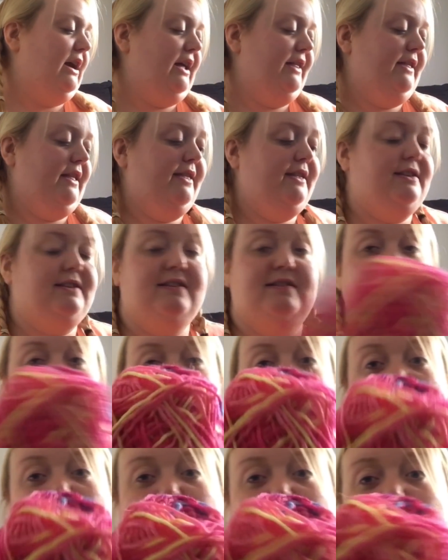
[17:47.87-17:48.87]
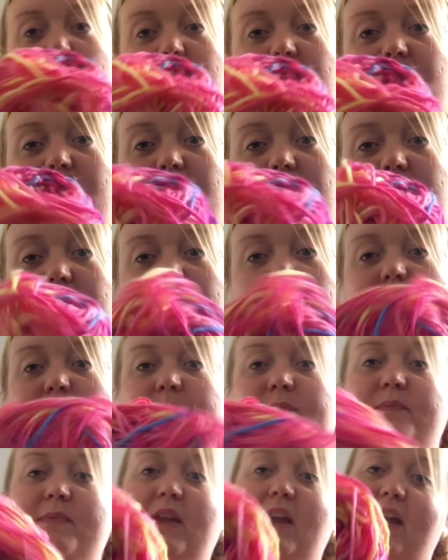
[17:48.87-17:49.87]
And then this is another one.
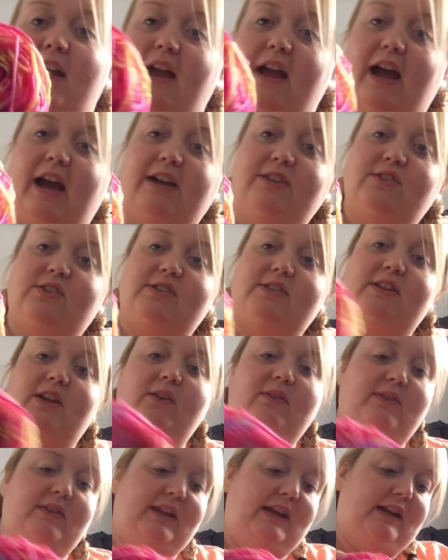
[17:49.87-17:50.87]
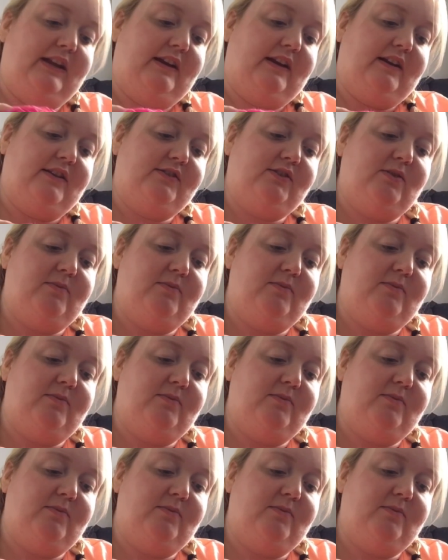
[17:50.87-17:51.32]
I just don't think,